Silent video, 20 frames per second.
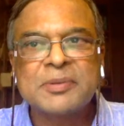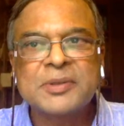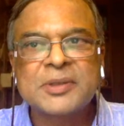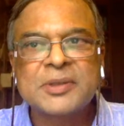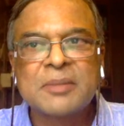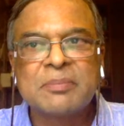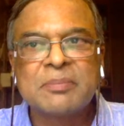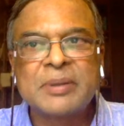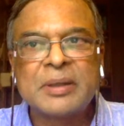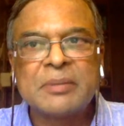
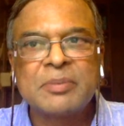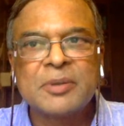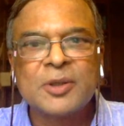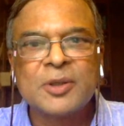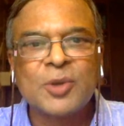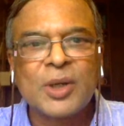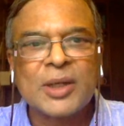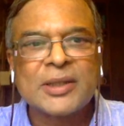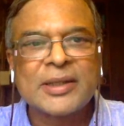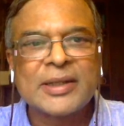perhaps the
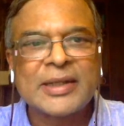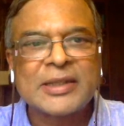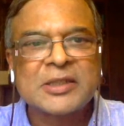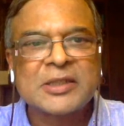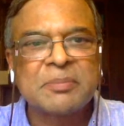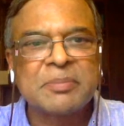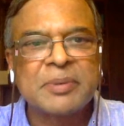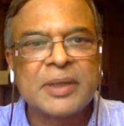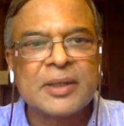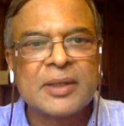people who are
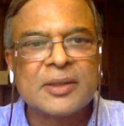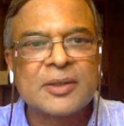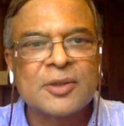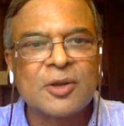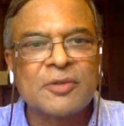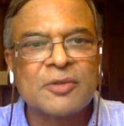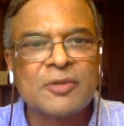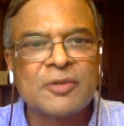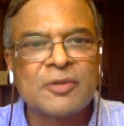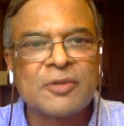the
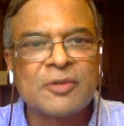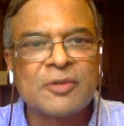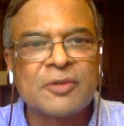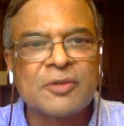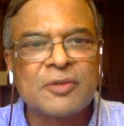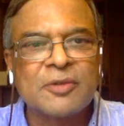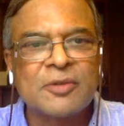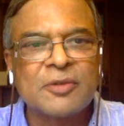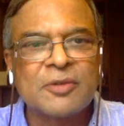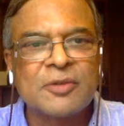recipient of
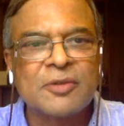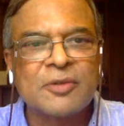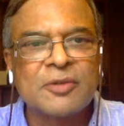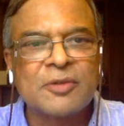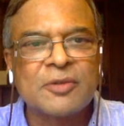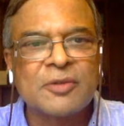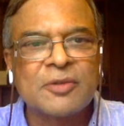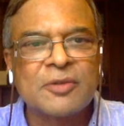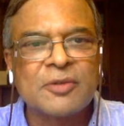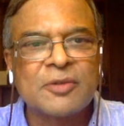the Gyan
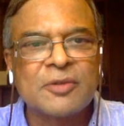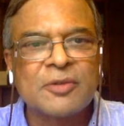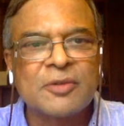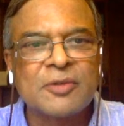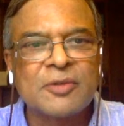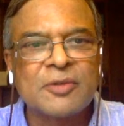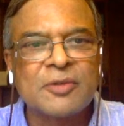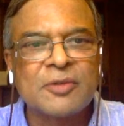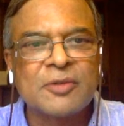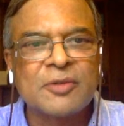and who
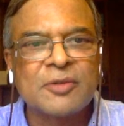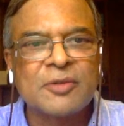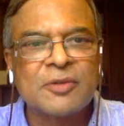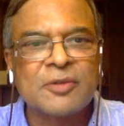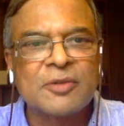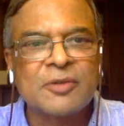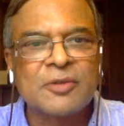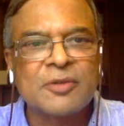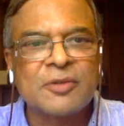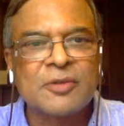
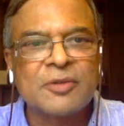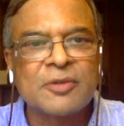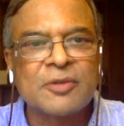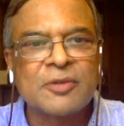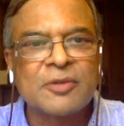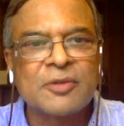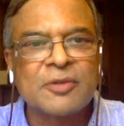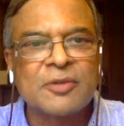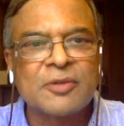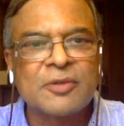
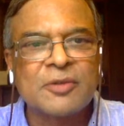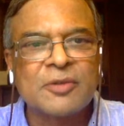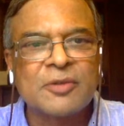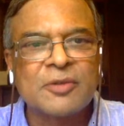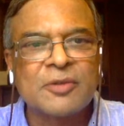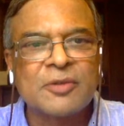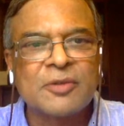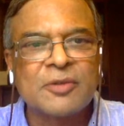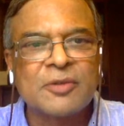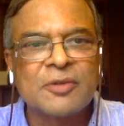are the
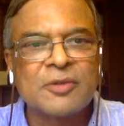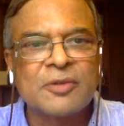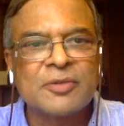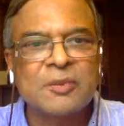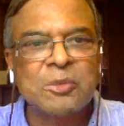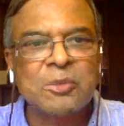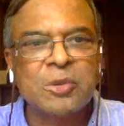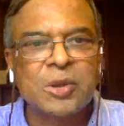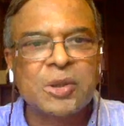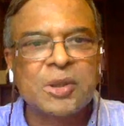receiving end
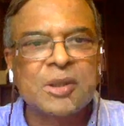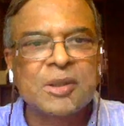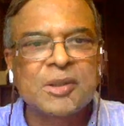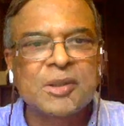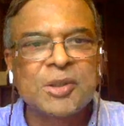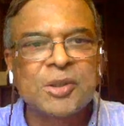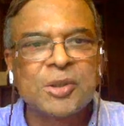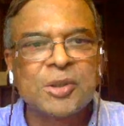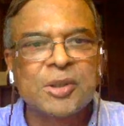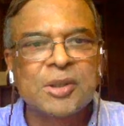of the MOOC
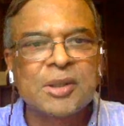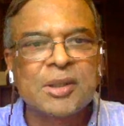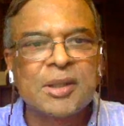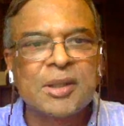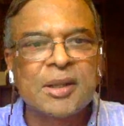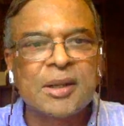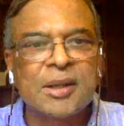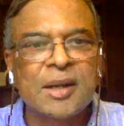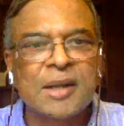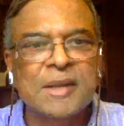
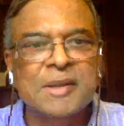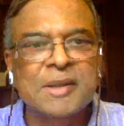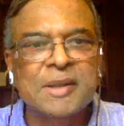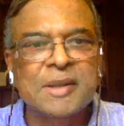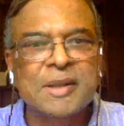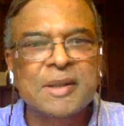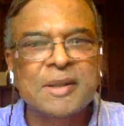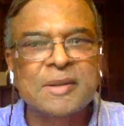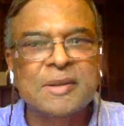should answer